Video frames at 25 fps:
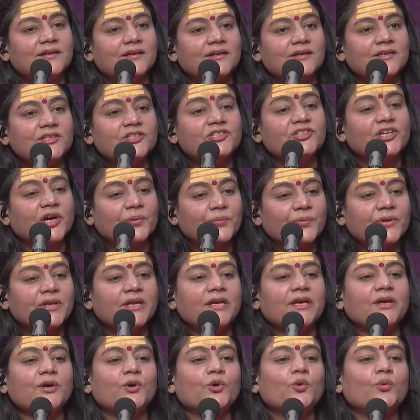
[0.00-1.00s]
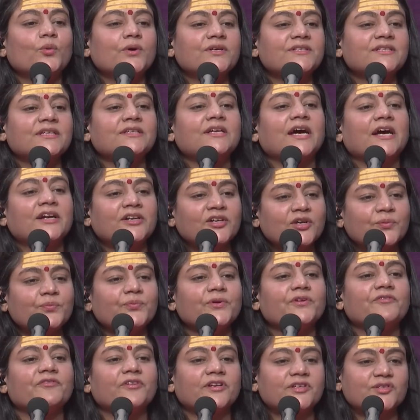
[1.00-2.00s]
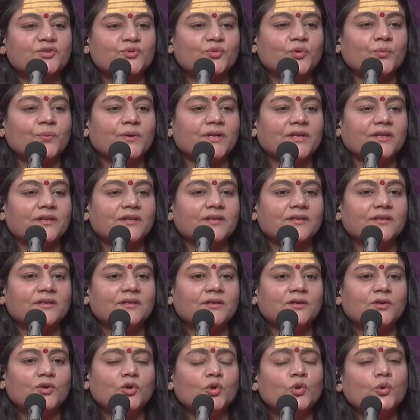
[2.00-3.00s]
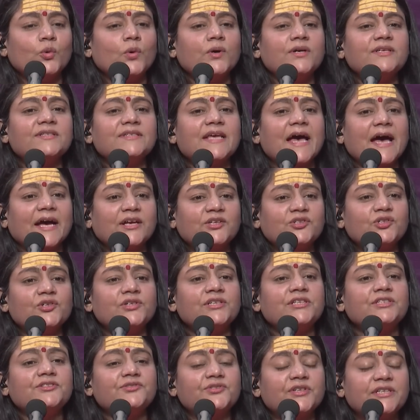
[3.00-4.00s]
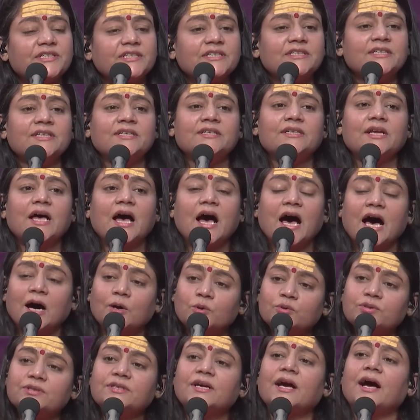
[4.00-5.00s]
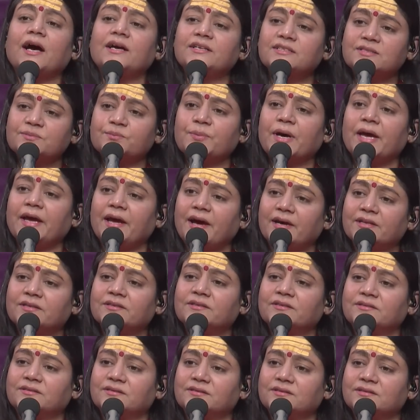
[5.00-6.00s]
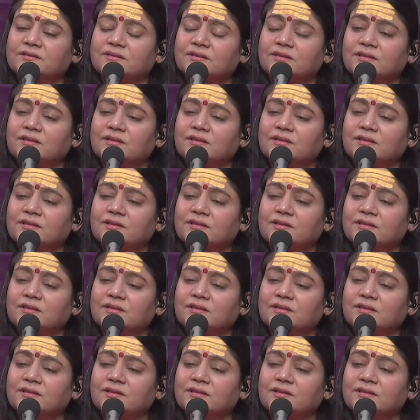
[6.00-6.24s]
Shabri, who was an underprivileged woman, who was actually treated an outcast by others,